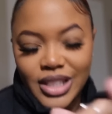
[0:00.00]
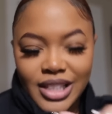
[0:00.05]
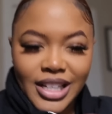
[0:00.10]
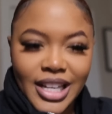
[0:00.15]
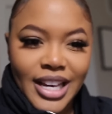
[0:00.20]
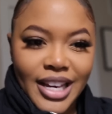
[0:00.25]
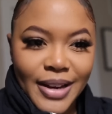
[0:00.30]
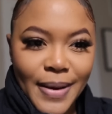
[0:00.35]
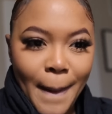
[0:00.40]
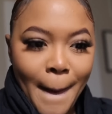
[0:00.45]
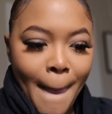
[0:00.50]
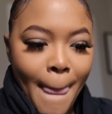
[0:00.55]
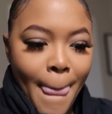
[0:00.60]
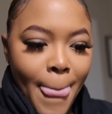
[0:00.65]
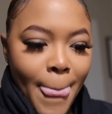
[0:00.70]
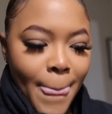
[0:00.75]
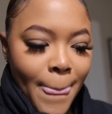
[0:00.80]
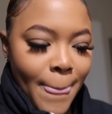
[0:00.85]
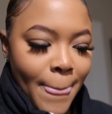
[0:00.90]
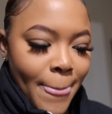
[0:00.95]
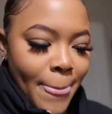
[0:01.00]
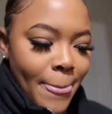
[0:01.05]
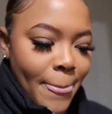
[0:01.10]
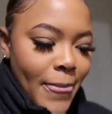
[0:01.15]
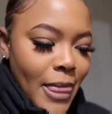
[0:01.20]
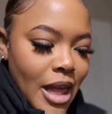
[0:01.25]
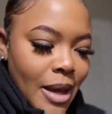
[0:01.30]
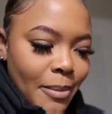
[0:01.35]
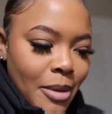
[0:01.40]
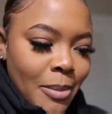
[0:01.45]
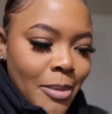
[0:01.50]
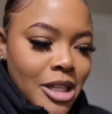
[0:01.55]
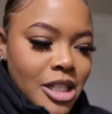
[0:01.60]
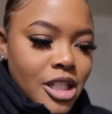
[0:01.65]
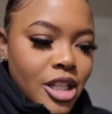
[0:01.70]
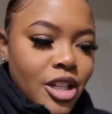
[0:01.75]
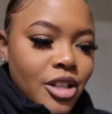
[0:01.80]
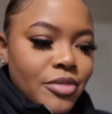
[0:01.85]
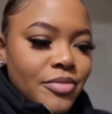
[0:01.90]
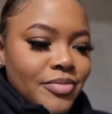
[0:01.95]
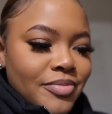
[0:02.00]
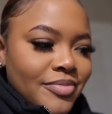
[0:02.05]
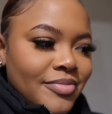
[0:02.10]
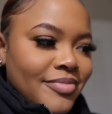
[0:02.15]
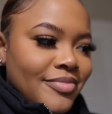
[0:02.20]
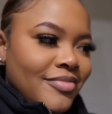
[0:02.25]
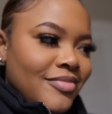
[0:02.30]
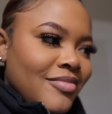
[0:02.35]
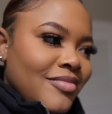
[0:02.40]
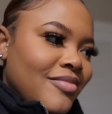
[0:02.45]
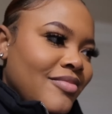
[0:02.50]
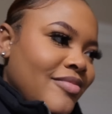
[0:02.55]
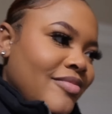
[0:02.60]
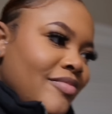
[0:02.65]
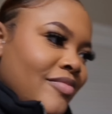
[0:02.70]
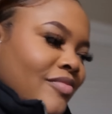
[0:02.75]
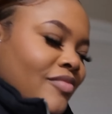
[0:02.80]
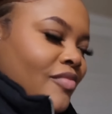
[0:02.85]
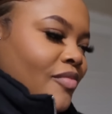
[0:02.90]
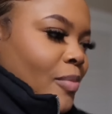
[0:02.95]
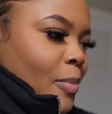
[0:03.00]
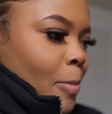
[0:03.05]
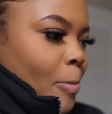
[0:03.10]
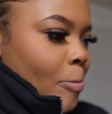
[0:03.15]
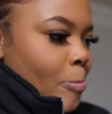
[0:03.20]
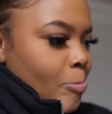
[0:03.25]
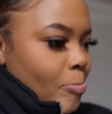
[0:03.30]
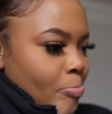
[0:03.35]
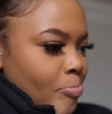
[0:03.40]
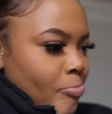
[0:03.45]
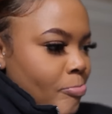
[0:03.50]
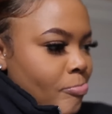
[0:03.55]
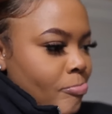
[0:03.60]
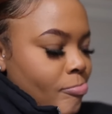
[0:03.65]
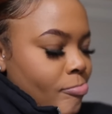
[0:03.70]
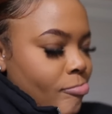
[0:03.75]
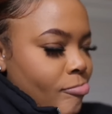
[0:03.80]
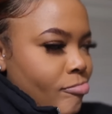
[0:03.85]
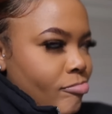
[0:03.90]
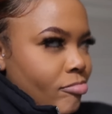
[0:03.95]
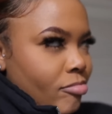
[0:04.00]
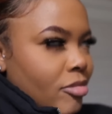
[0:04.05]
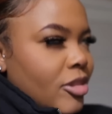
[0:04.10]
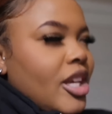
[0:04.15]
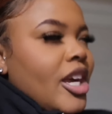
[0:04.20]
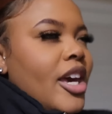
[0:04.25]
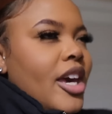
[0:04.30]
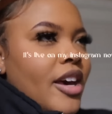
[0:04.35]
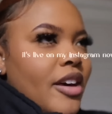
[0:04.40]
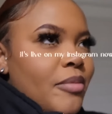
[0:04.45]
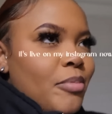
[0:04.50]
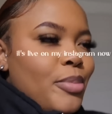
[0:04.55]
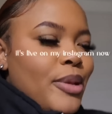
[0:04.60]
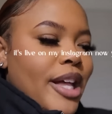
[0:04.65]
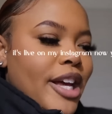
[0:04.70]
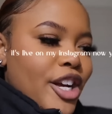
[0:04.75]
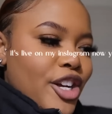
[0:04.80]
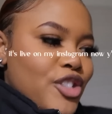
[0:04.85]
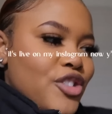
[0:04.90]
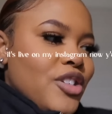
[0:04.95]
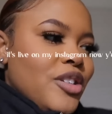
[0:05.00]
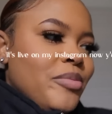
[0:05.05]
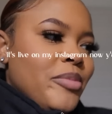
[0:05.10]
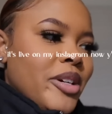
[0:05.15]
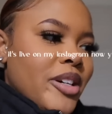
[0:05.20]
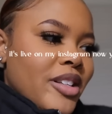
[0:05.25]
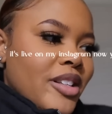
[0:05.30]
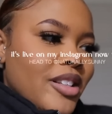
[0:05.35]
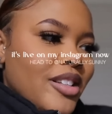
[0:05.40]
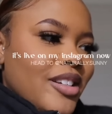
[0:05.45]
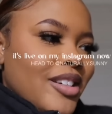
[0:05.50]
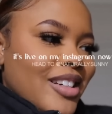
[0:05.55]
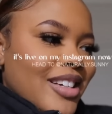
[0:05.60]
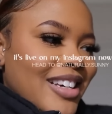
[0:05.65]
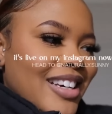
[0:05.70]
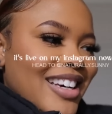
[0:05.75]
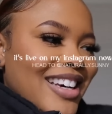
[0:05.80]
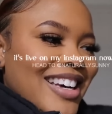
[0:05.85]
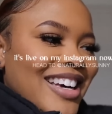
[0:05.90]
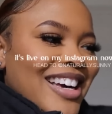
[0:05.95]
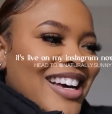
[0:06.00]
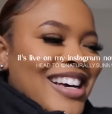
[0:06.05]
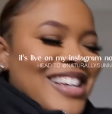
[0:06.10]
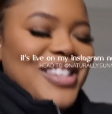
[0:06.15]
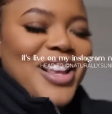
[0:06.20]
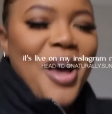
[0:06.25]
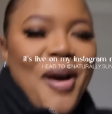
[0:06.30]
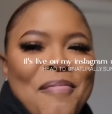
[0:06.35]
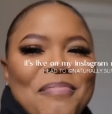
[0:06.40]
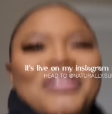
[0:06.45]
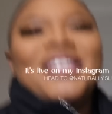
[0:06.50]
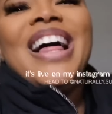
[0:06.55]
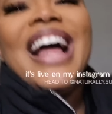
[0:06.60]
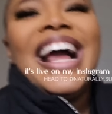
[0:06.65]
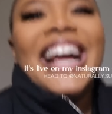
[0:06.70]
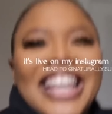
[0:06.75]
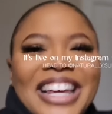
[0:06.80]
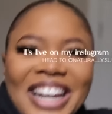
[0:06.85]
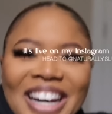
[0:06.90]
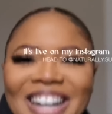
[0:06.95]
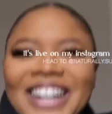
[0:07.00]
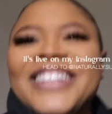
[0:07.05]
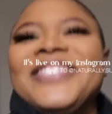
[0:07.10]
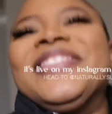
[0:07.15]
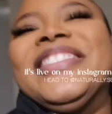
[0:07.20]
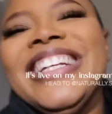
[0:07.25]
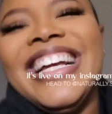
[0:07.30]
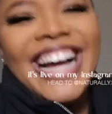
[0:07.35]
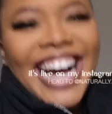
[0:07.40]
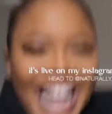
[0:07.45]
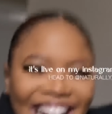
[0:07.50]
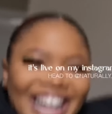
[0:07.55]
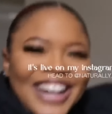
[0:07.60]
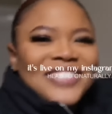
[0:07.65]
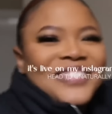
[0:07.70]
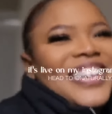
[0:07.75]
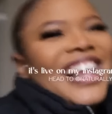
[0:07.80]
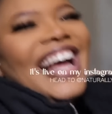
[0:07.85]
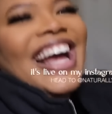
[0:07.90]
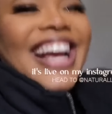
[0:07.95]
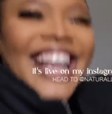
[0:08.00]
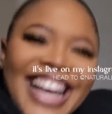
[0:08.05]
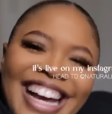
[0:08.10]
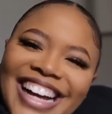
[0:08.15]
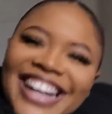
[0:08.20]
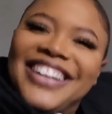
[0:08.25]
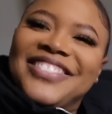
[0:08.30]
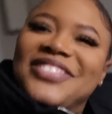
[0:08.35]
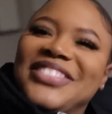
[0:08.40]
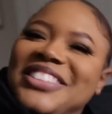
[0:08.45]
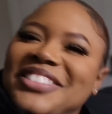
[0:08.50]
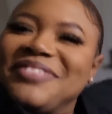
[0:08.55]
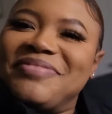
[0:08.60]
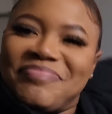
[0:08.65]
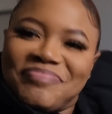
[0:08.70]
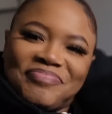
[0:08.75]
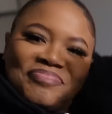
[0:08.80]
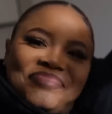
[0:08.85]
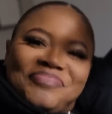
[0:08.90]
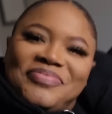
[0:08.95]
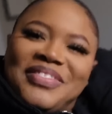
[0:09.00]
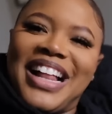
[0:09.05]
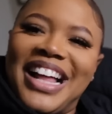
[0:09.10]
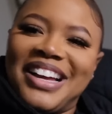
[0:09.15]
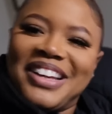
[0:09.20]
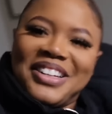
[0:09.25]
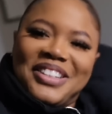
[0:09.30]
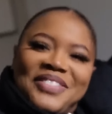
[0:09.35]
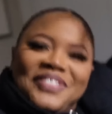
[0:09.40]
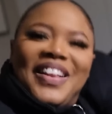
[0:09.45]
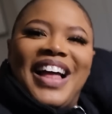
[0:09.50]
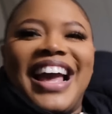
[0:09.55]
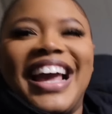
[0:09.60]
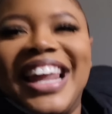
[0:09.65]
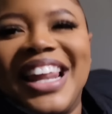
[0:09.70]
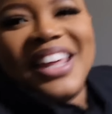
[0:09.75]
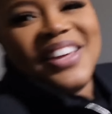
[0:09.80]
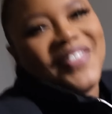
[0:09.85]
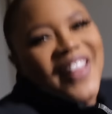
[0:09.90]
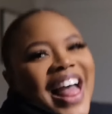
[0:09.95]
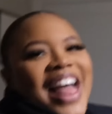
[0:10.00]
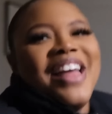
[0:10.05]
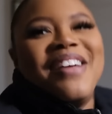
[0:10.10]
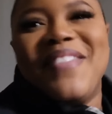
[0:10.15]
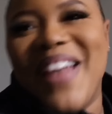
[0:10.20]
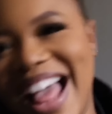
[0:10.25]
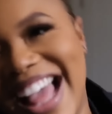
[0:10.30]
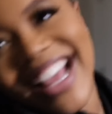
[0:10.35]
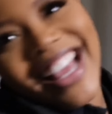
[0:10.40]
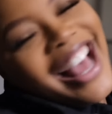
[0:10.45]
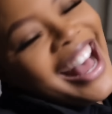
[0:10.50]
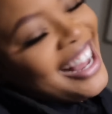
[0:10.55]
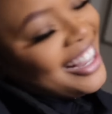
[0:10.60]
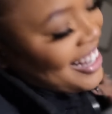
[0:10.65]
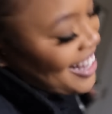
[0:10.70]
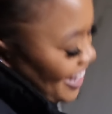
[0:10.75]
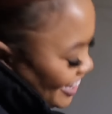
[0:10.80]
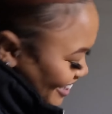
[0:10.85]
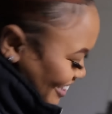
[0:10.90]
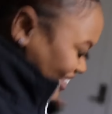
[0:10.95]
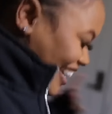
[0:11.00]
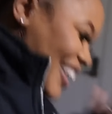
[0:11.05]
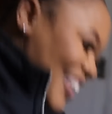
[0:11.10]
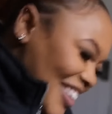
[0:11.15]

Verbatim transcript: Yeah, I'm about to go. It's posting this month. Yeah, Black History Month. Cause I'm black, y'all. I'm black, y'all. Black, black, black, black, y'all. Black,